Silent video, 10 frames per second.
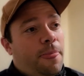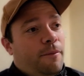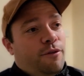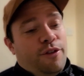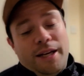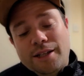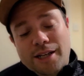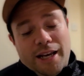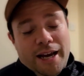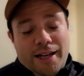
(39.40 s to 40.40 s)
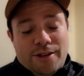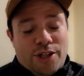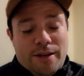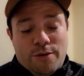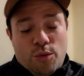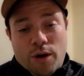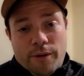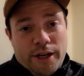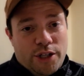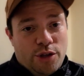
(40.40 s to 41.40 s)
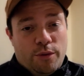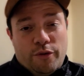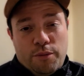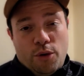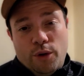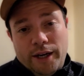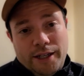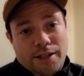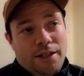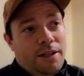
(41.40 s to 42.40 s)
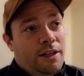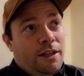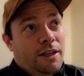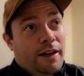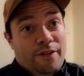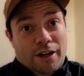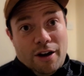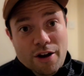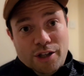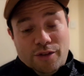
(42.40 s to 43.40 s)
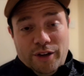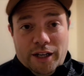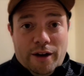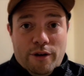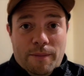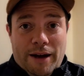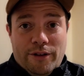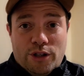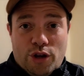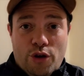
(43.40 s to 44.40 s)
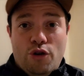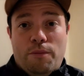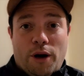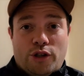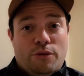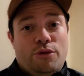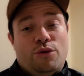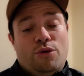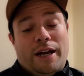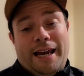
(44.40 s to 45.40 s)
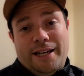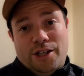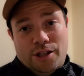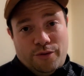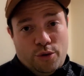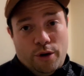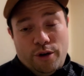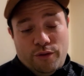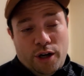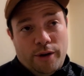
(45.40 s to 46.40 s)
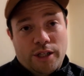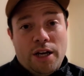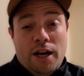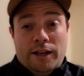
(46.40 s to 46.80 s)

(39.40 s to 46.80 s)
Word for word: Things, again, seem to worry us, as we reported in the last video about the two possible cases of coronavirus.